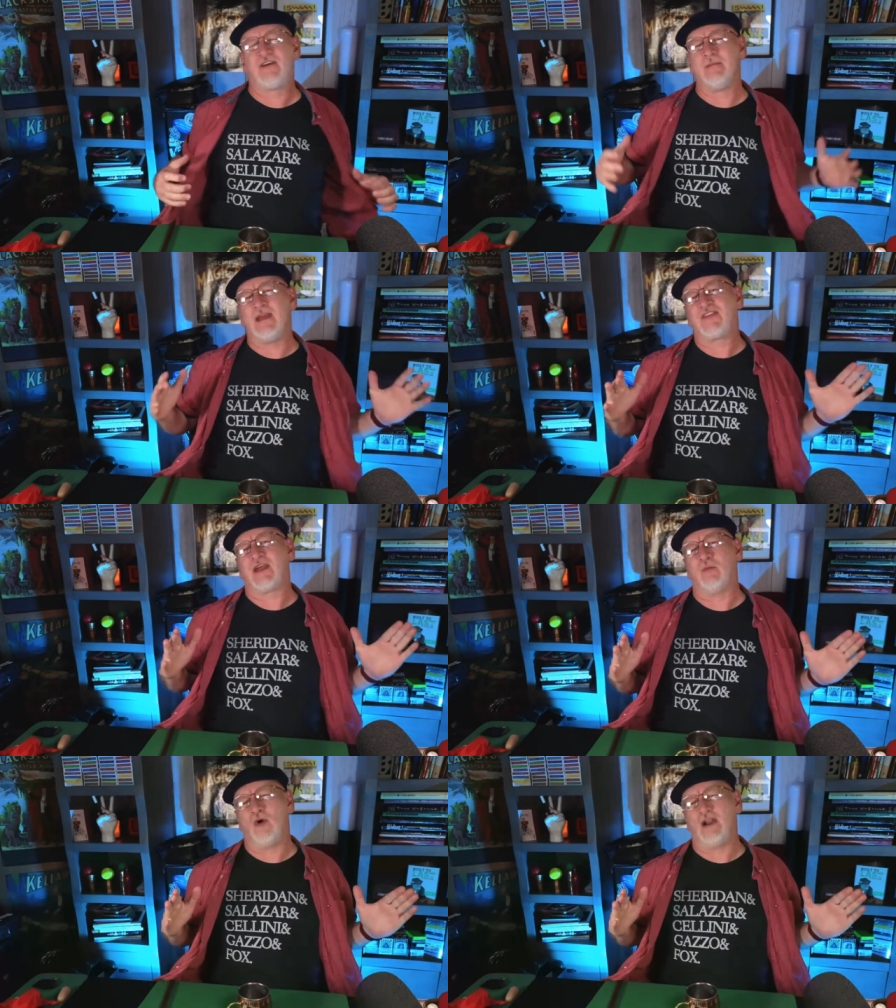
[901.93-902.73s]
I miss
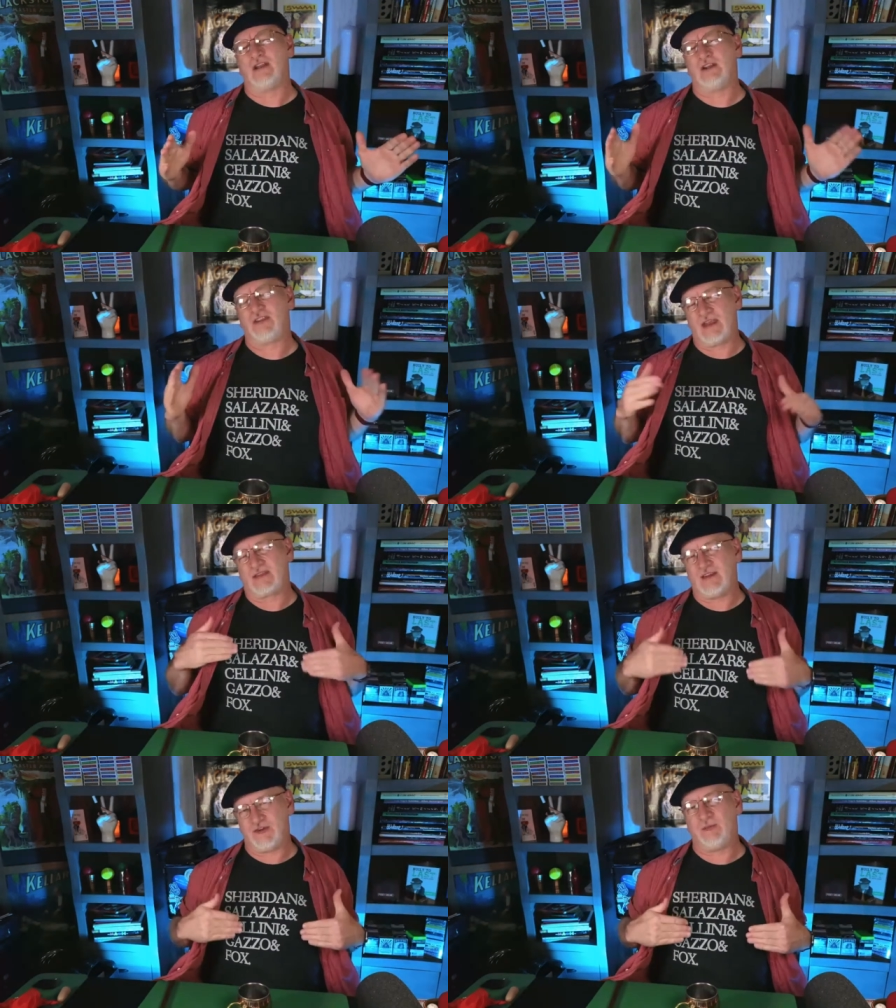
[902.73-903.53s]
someone and you think
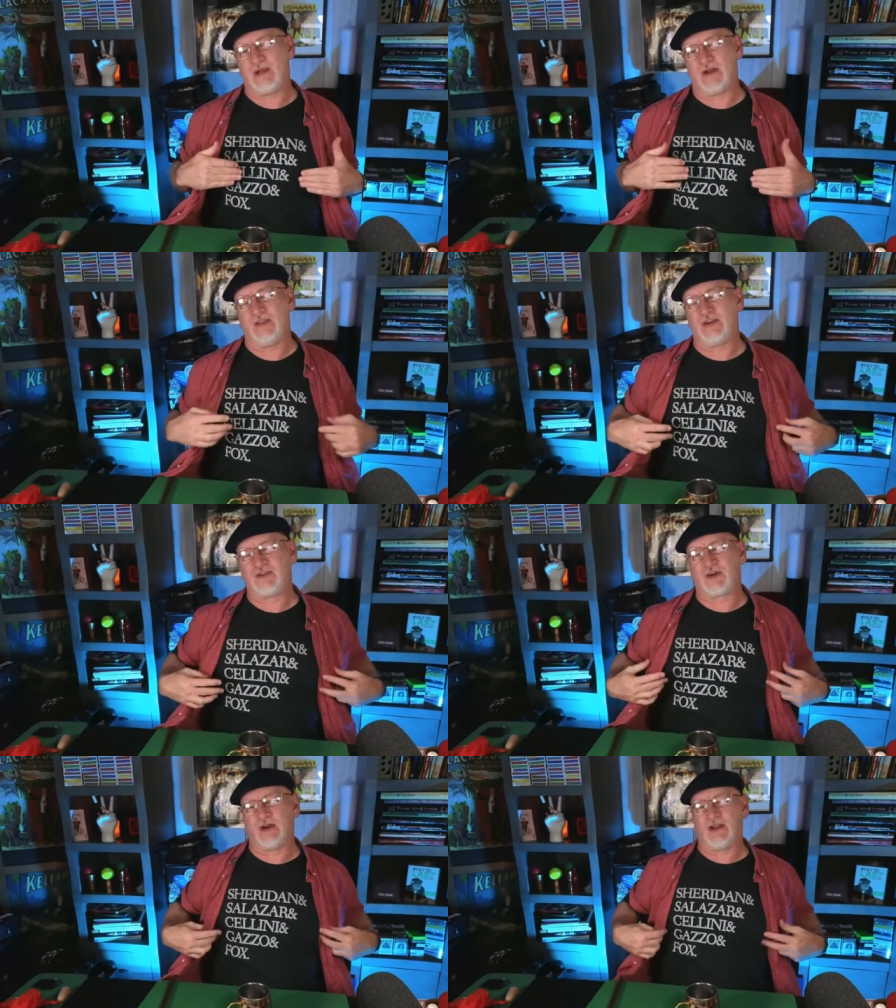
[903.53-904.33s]
they should be on this
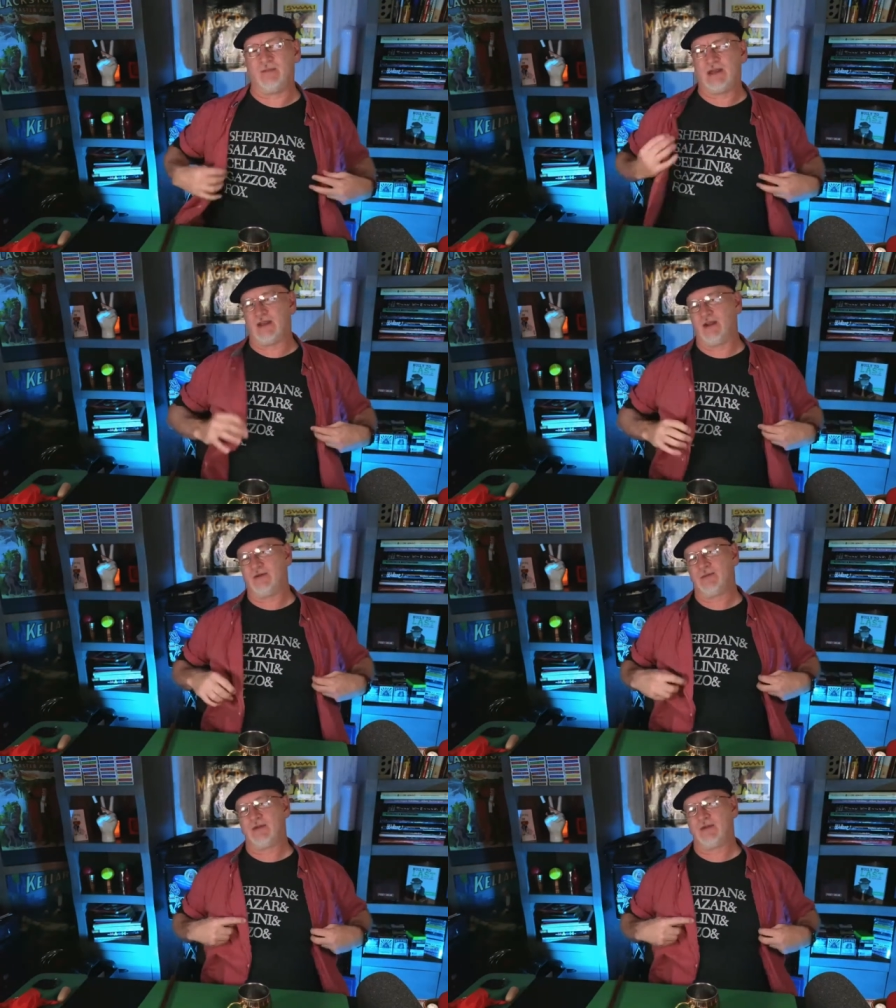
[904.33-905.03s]
shirt, let me know